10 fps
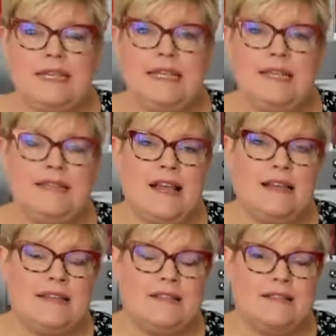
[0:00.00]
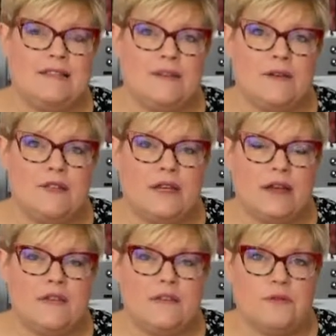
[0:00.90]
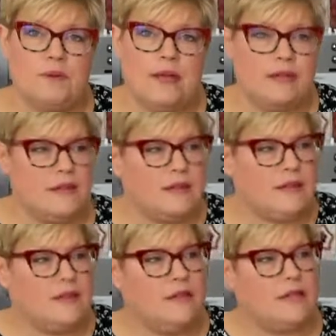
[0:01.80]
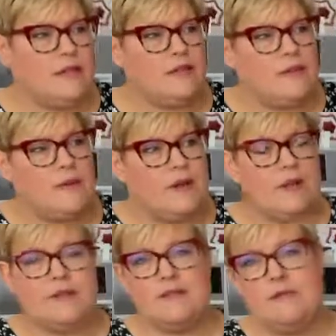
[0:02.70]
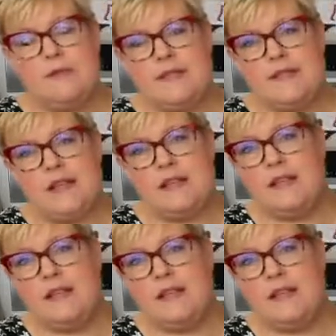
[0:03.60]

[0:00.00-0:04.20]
it is not necessary to unthread the needle thread. You can simply set